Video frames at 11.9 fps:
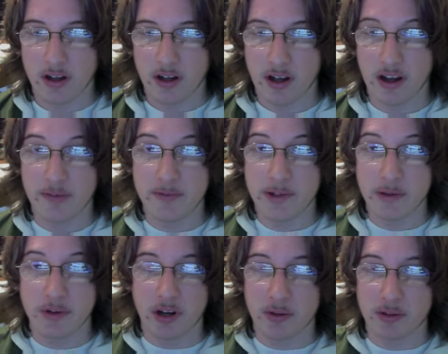I view
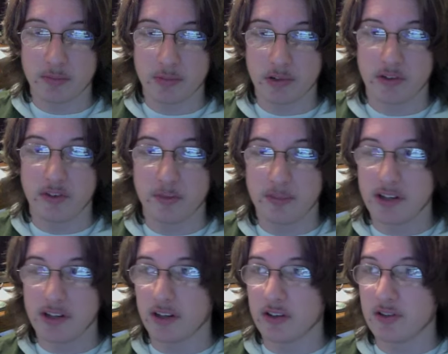comic books as
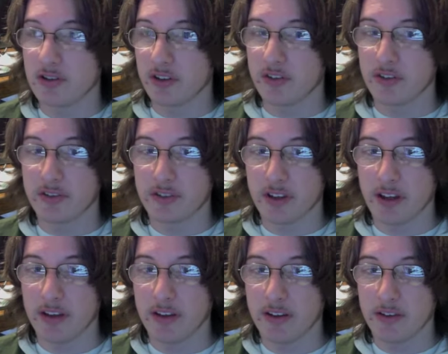being just
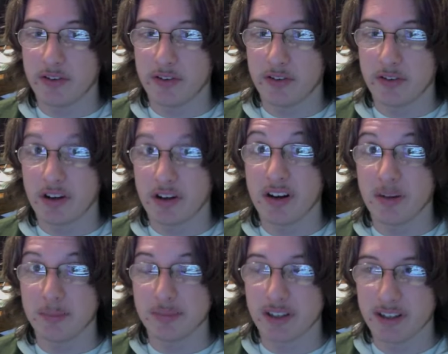as
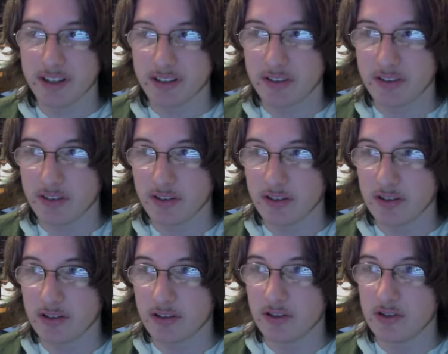complex,
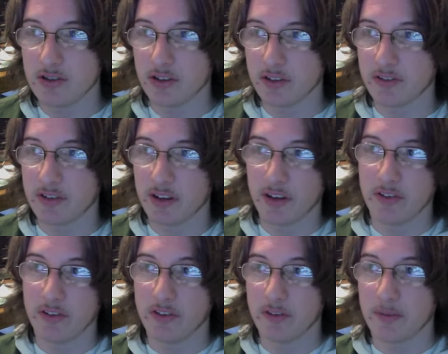just
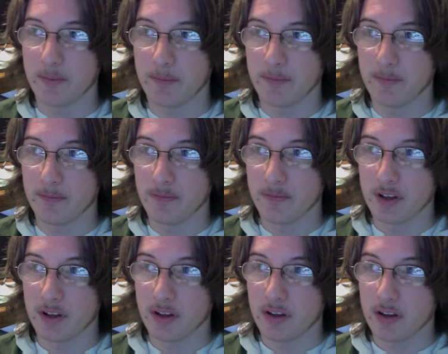as
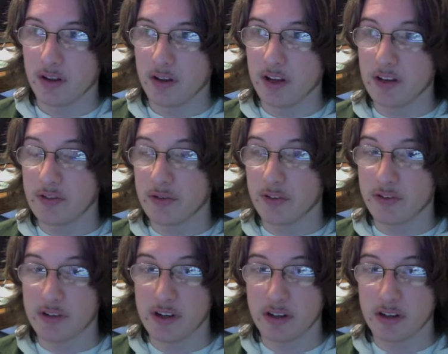
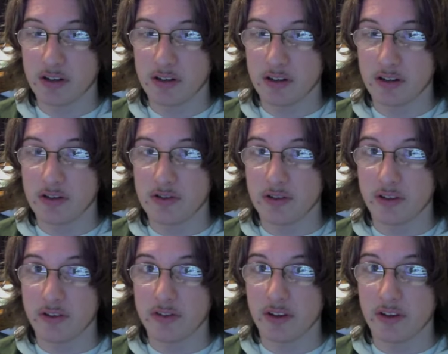interesting, and
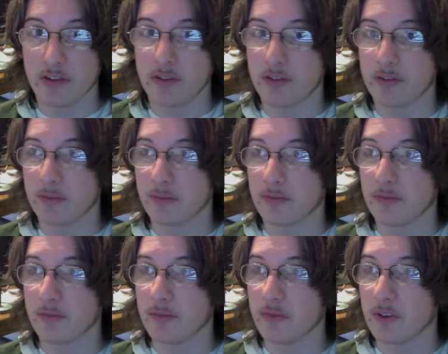just as
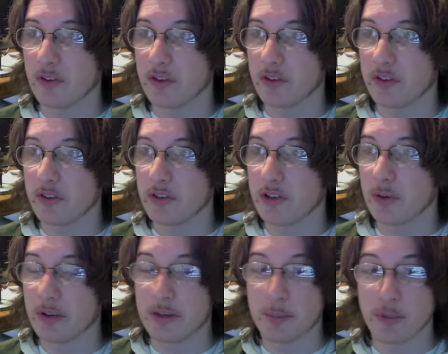
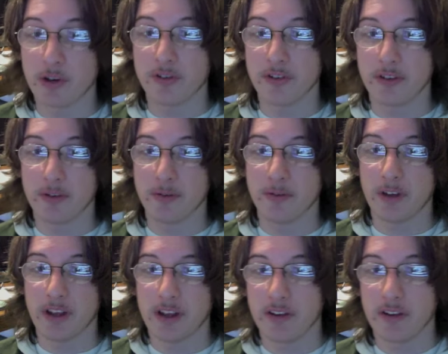immersive
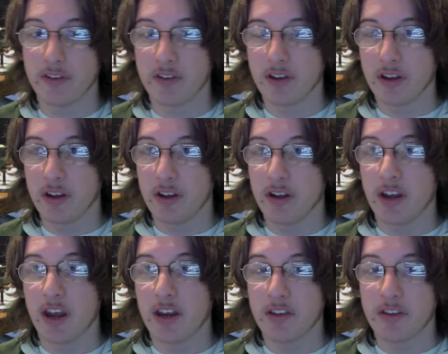as
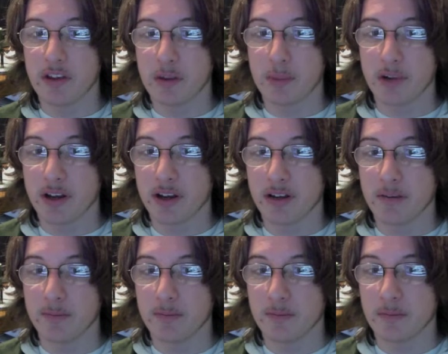anything by
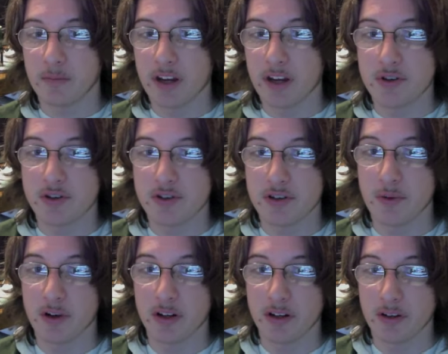H.G.
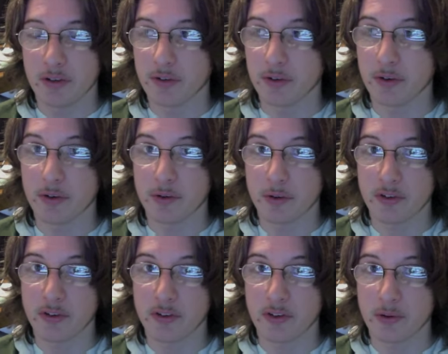Wells or
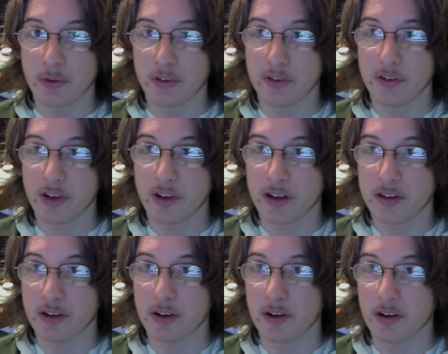Orson Scott
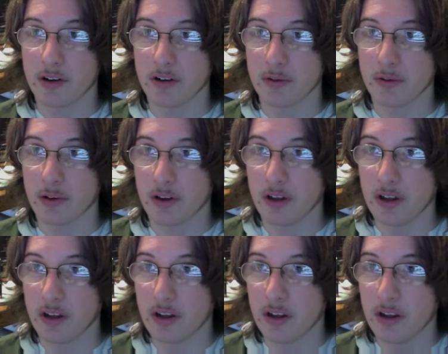Card or
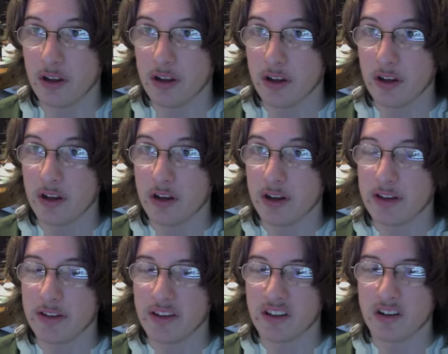
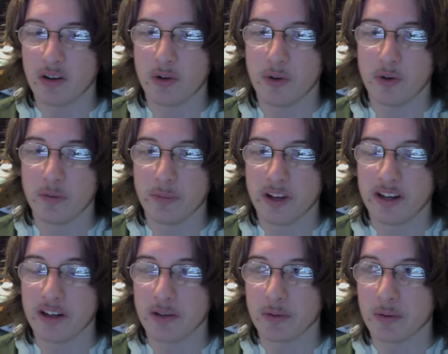anything old by
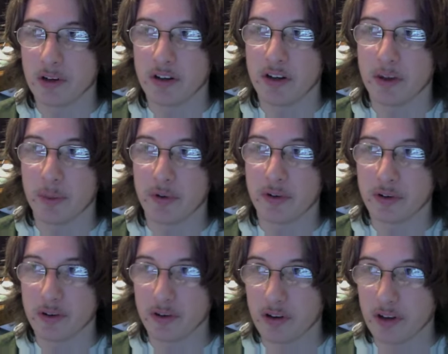L. Ron
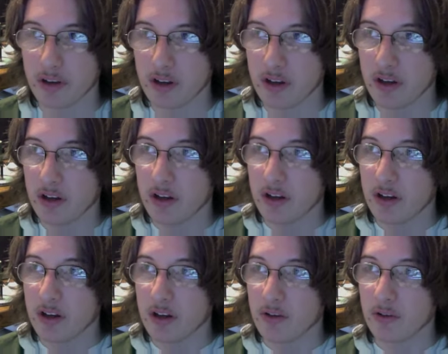Hubbard
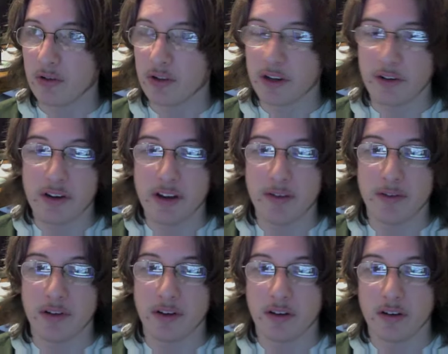or Larry Niven.